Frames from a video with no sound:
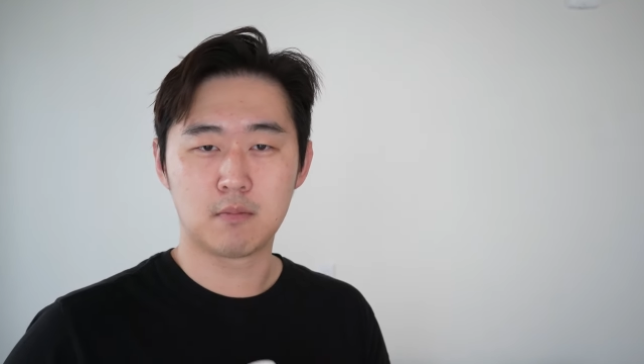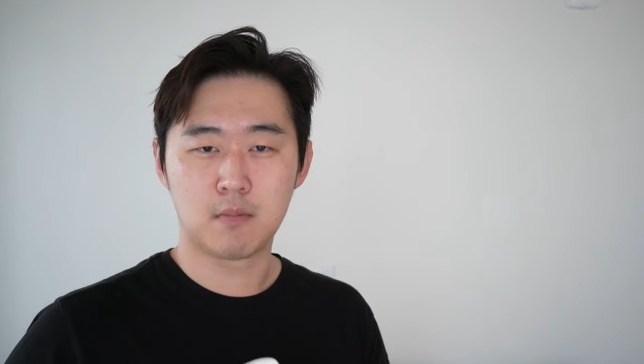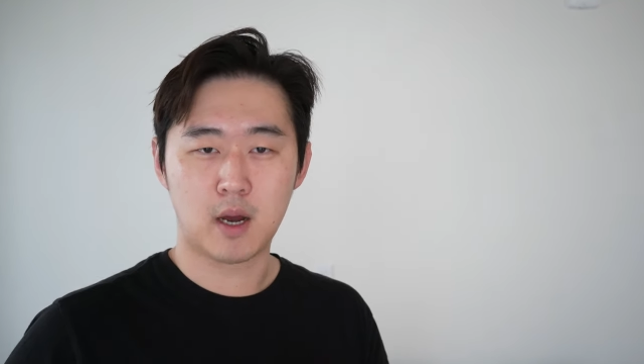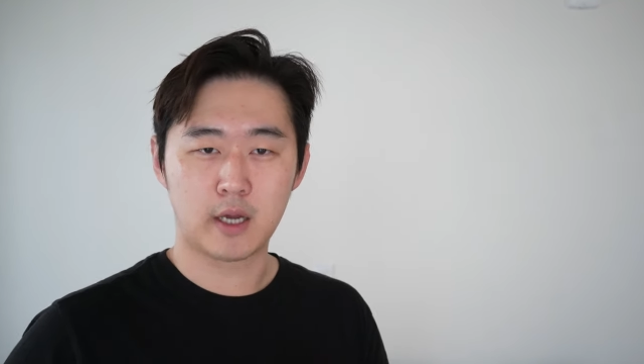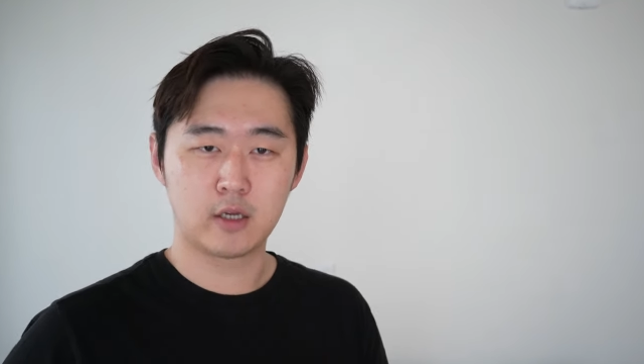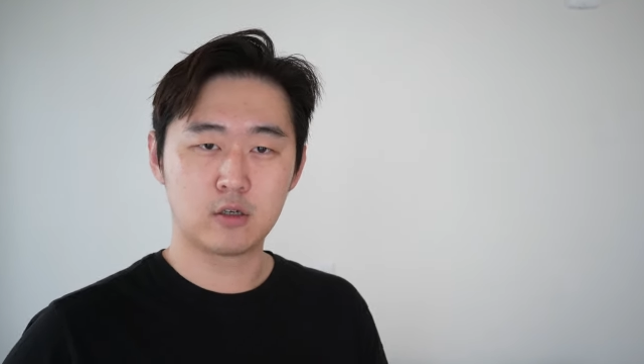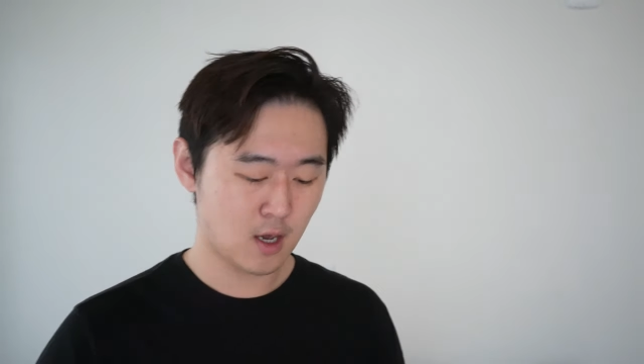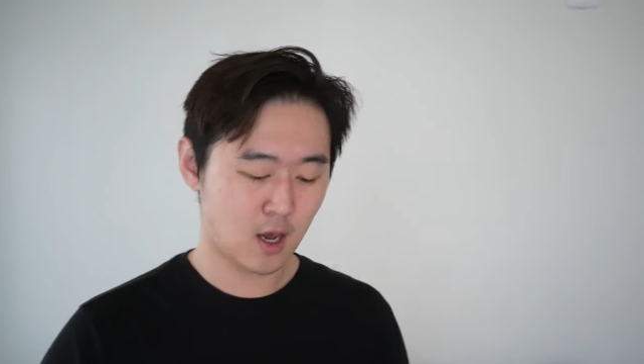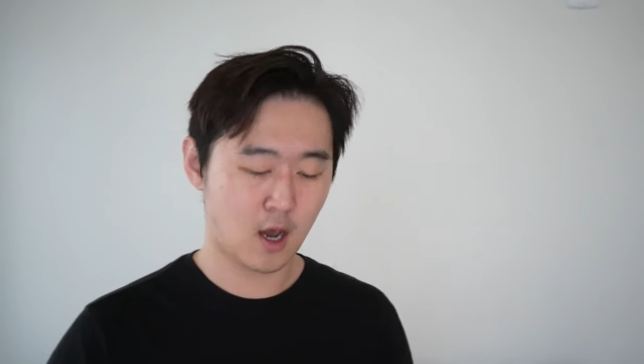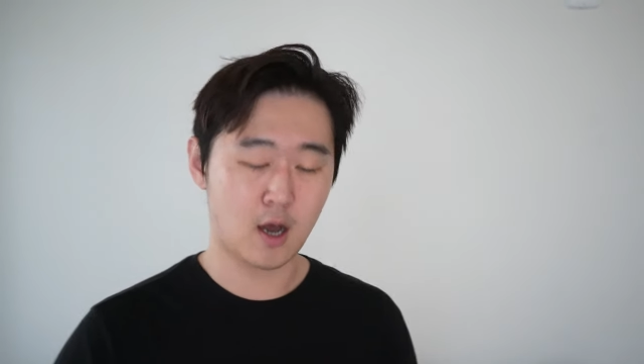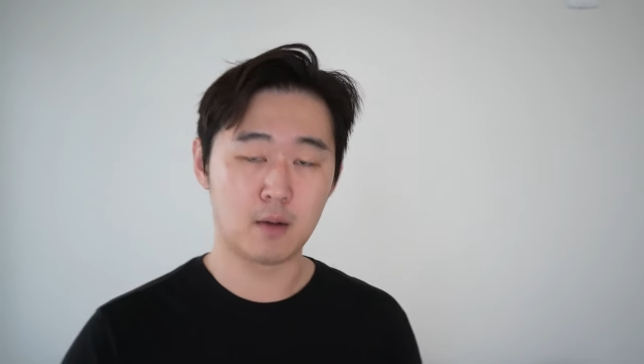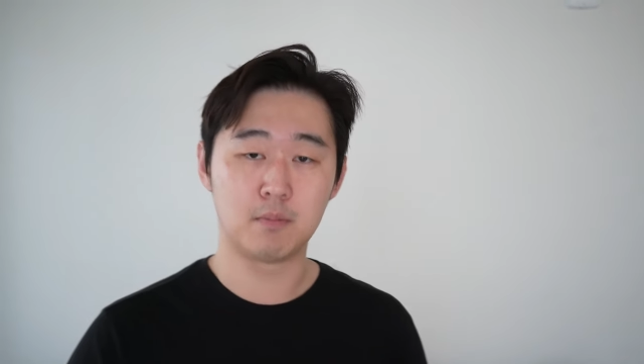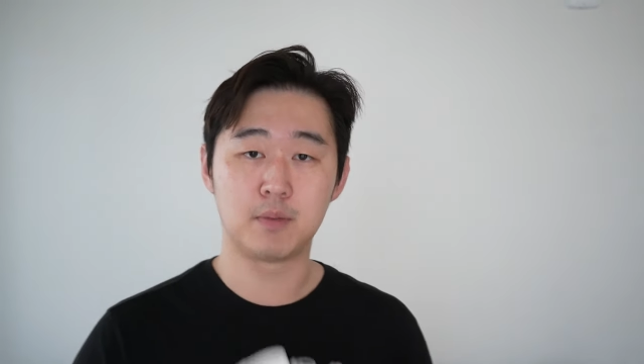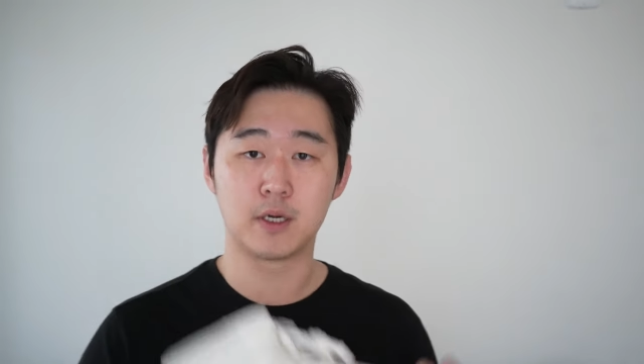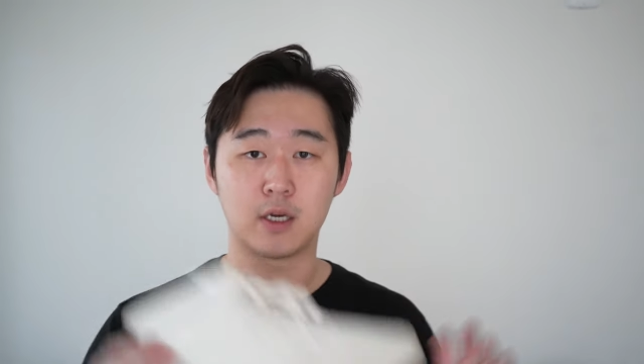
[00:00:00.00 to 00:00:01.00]
Michael.
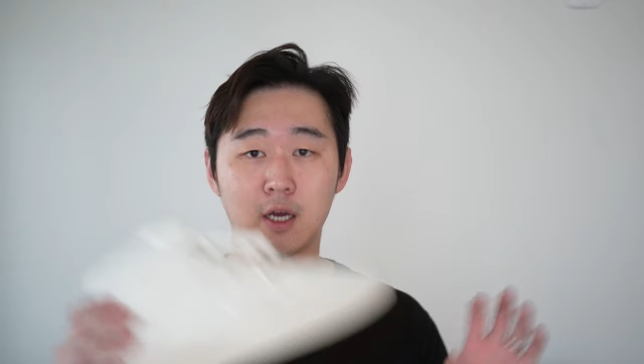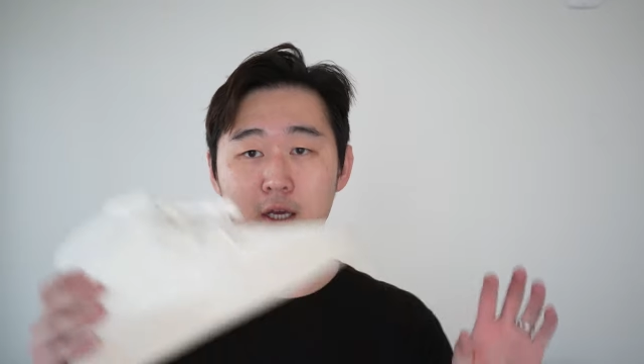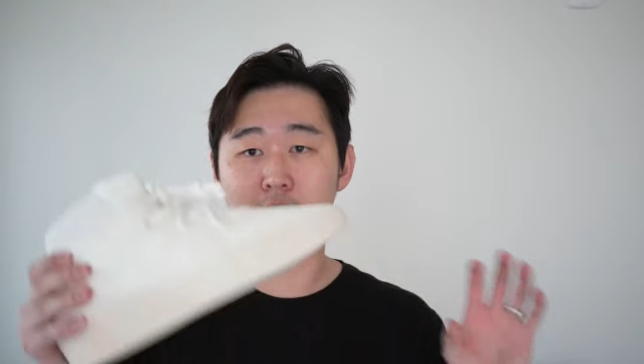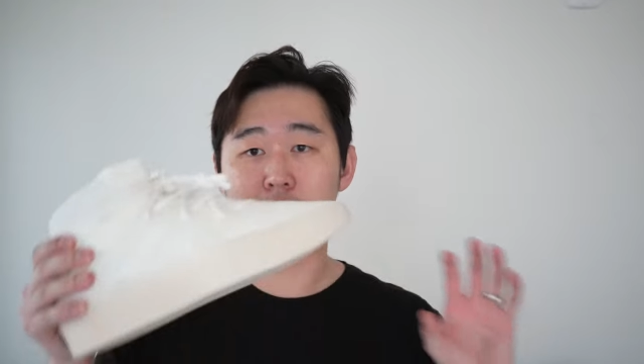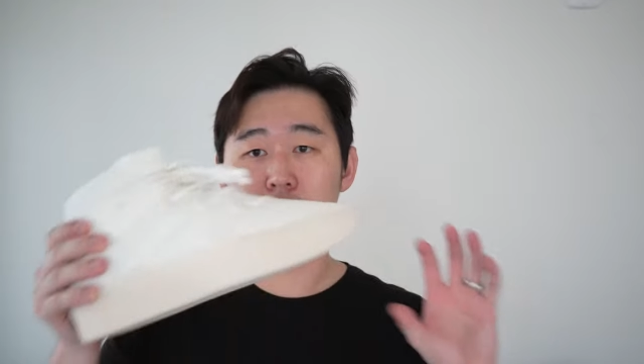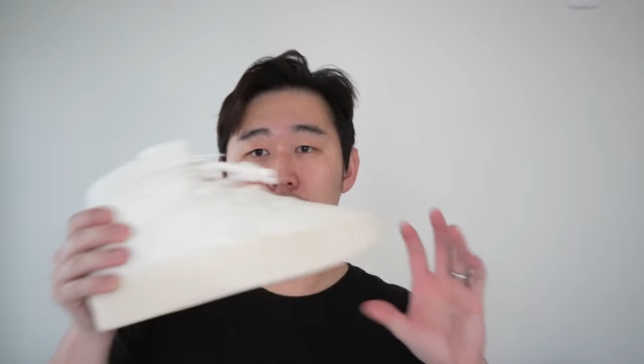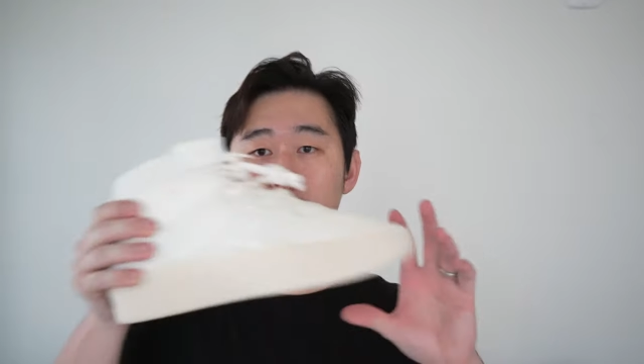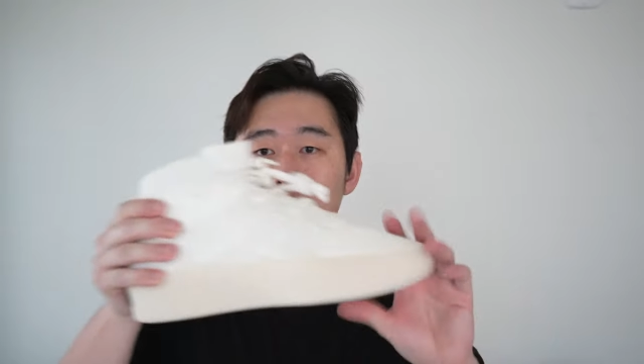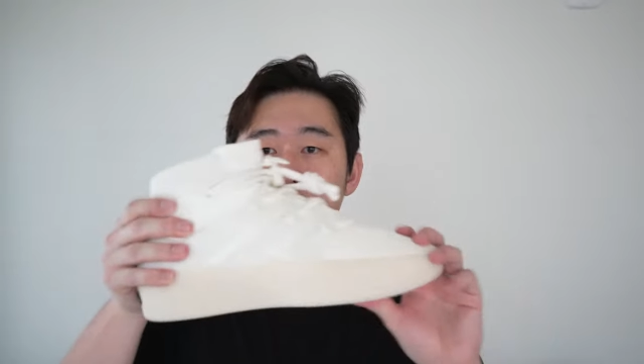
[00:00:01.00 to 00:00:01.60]
Uh, but again,